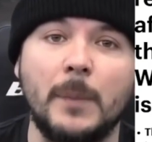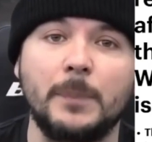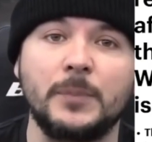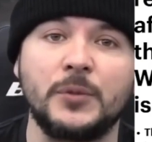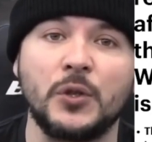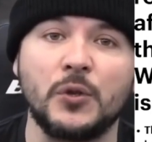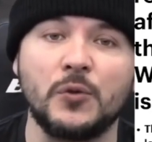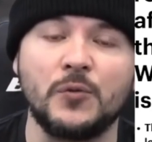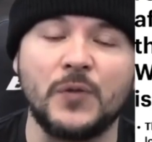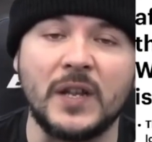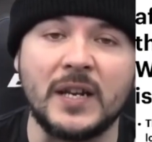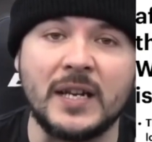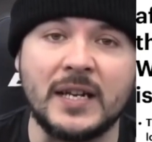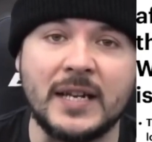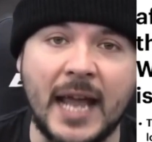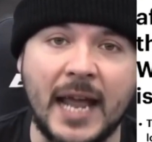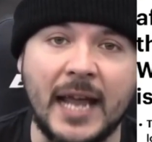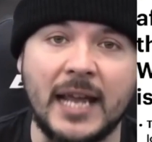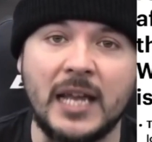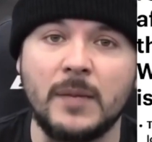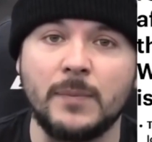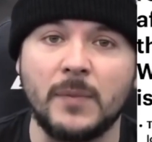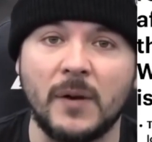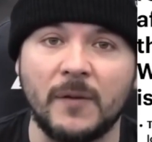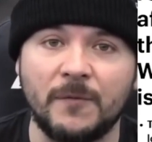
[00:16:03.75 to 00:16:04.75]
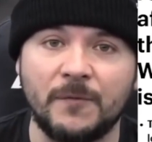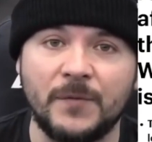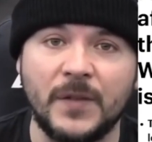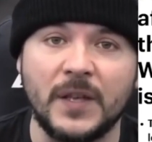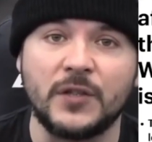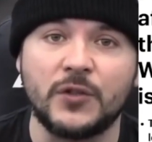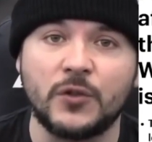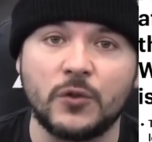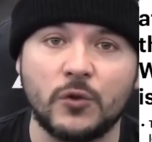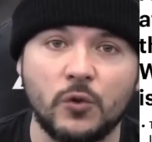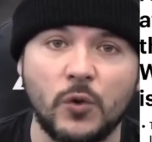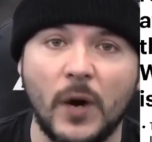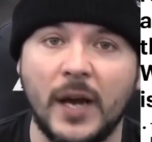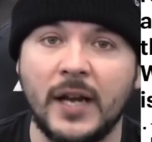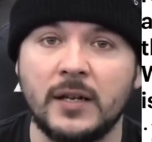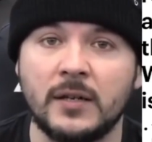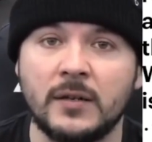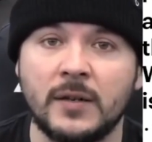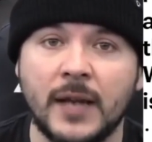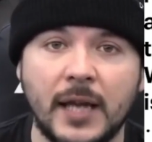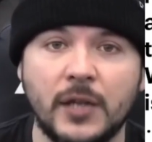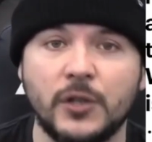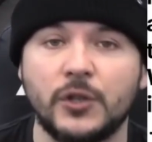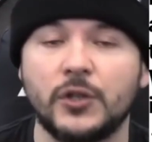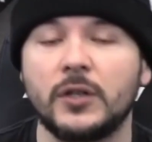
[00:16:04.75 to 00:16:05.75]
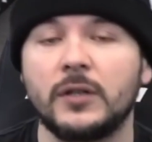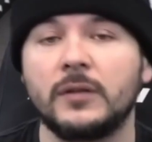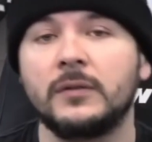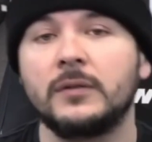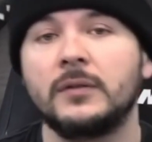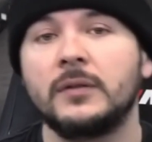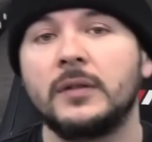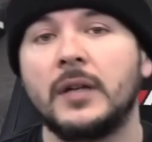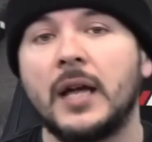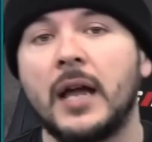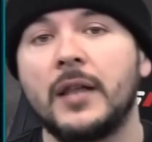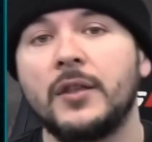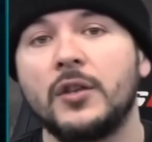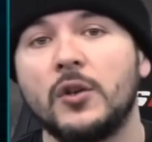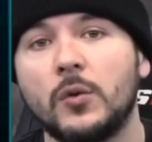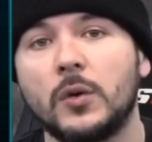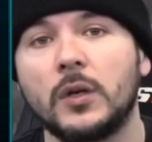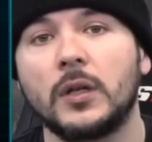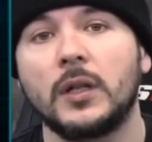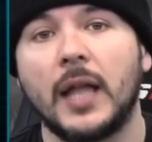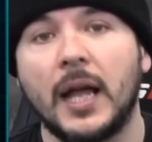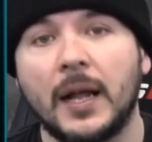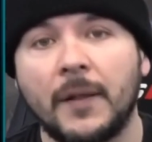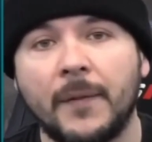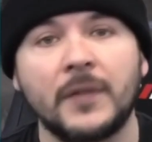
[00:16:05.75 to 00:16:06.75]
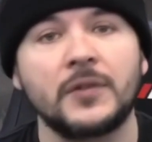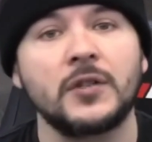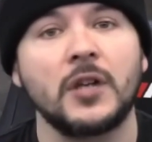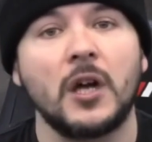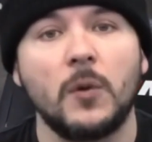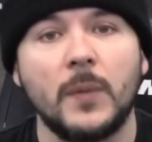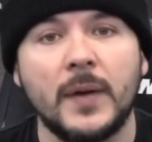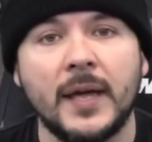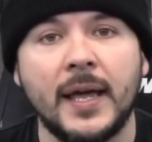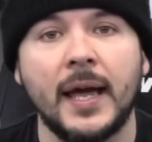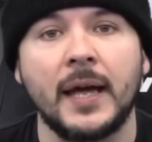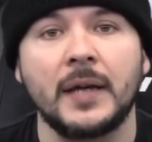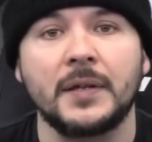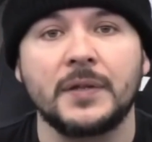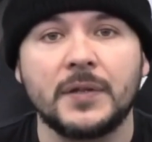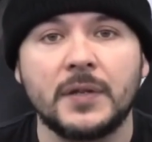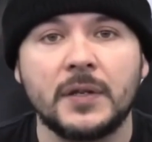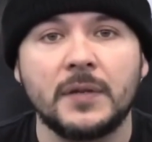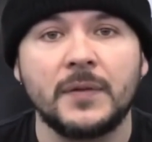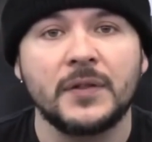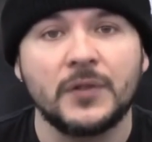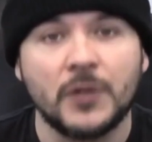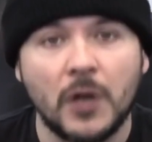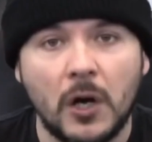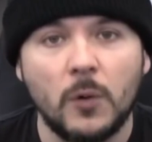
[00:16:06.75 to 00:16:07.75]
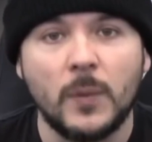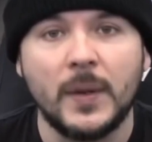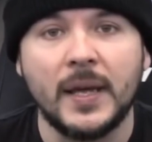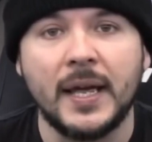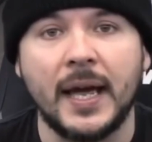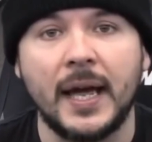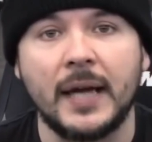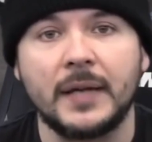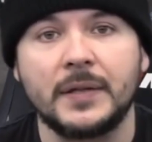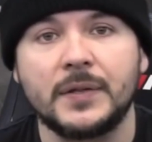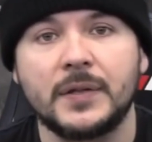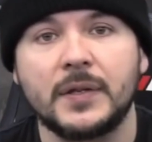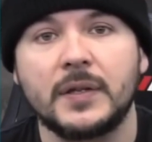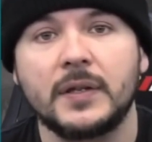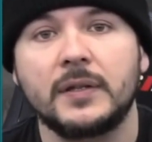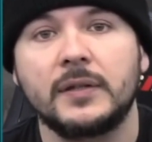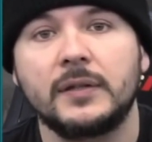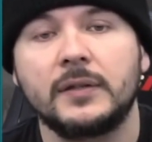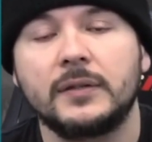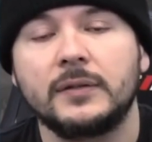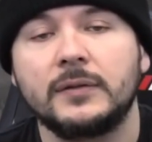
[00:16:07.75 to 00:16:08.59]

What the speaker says: but then like engage almost immediately in the most